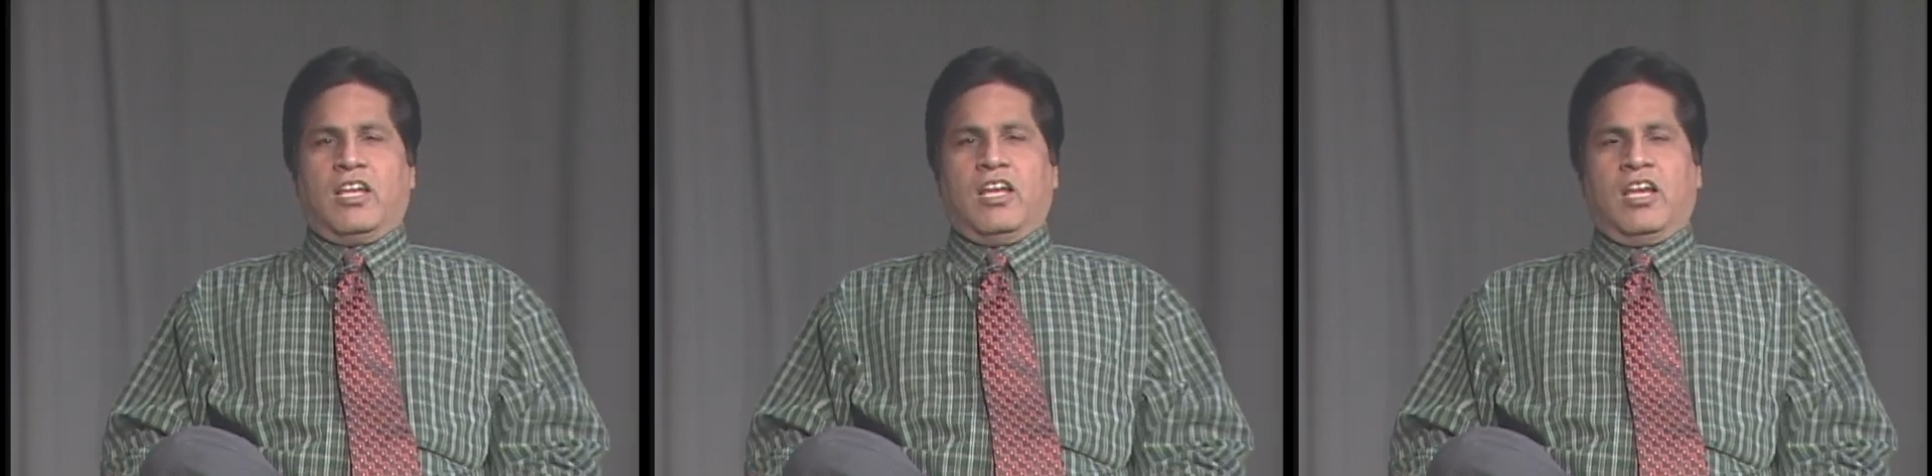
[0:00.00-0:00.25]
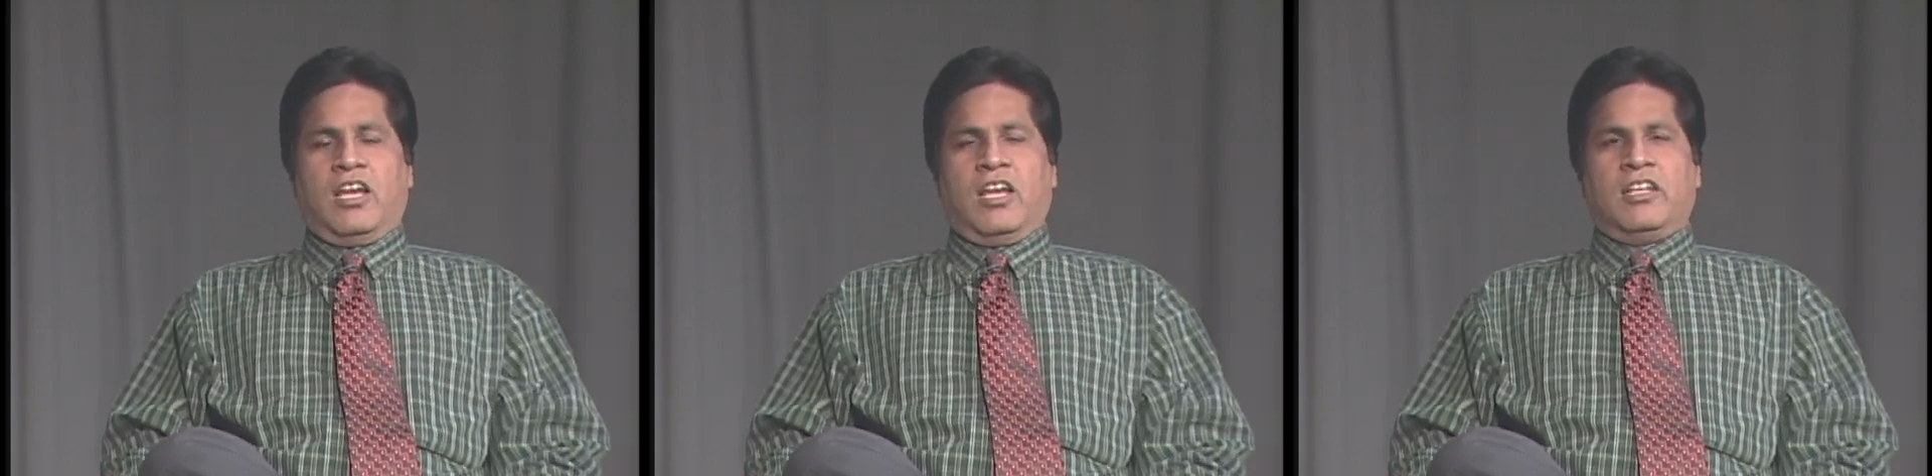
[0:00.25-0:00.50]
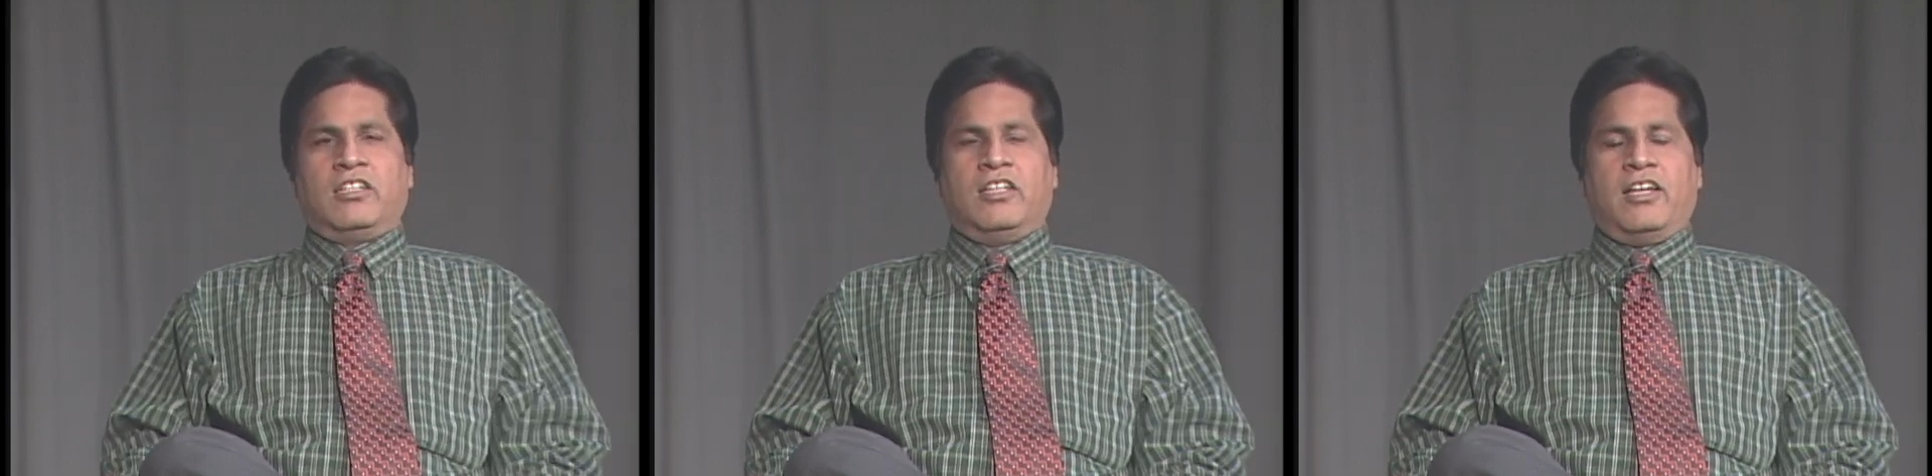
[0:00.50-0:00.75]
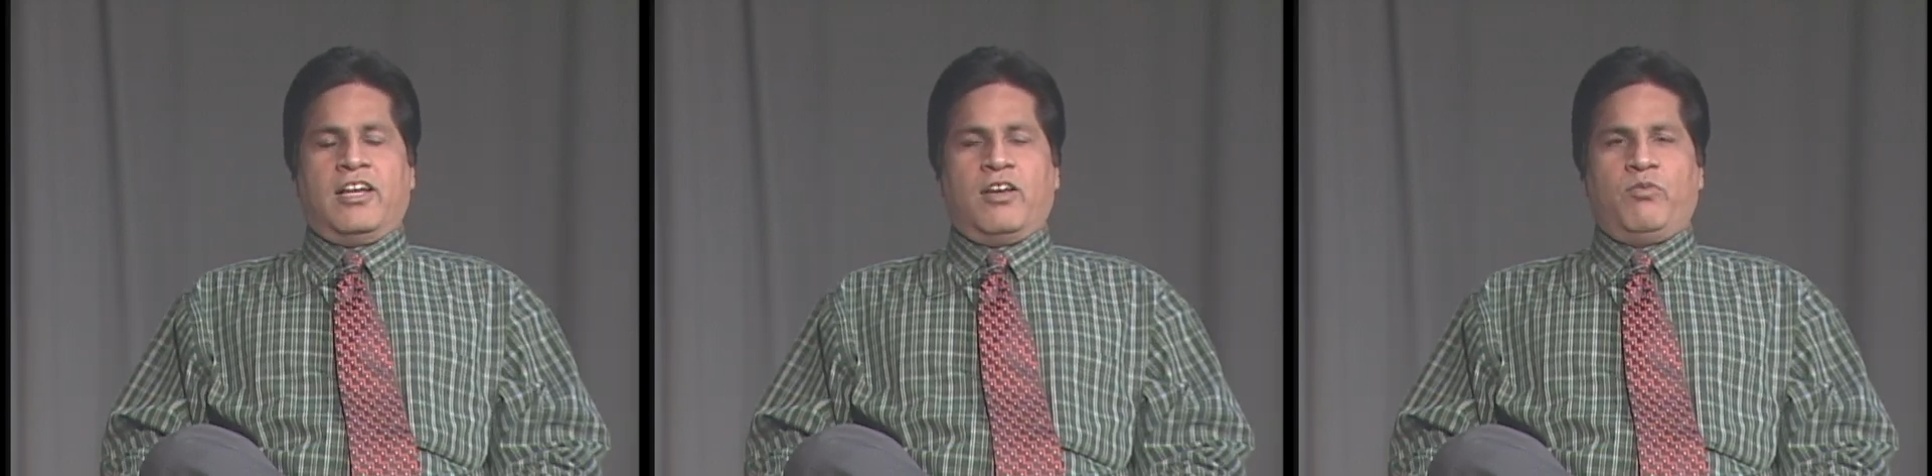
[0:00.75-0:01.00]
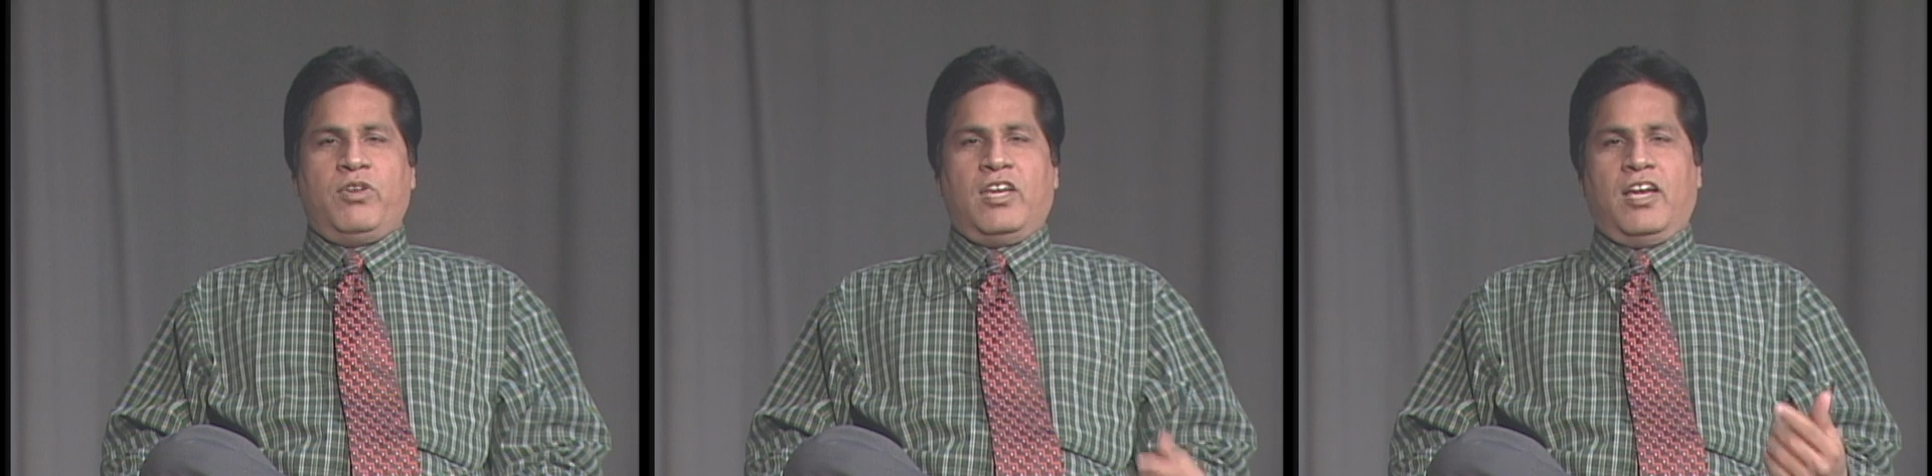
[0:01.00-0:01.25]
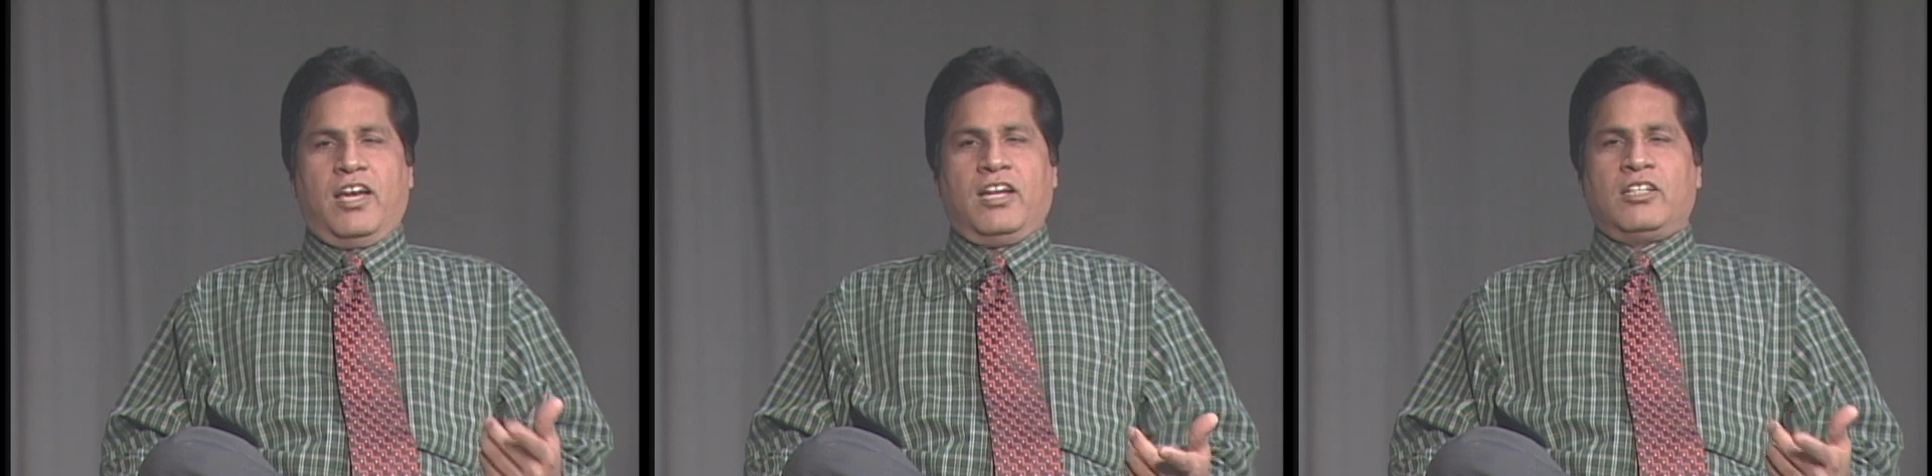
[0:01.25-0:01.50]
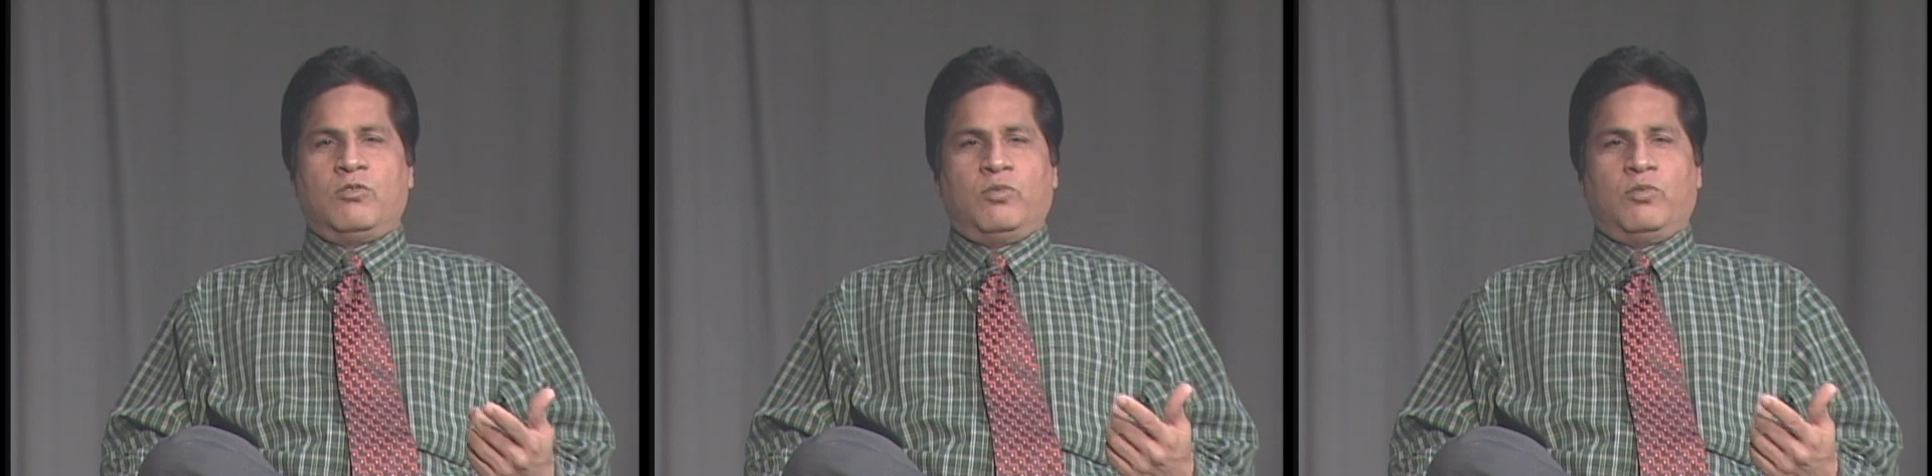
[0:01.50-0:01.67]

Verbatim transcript: and uh, we had